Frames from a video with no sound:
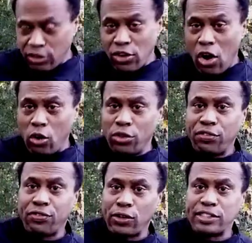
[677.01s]
This is all on
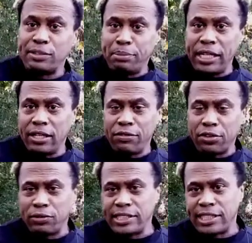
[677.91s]
the first beat of
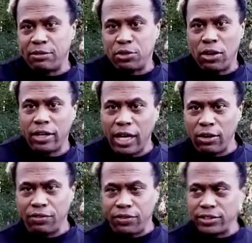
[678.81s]
the three-step draw
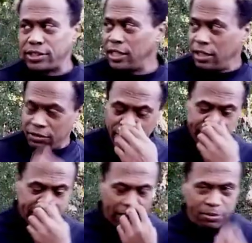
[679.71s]
count, the first,
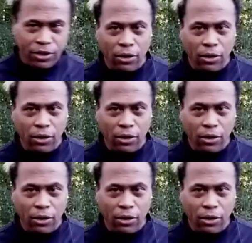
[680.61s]
first step.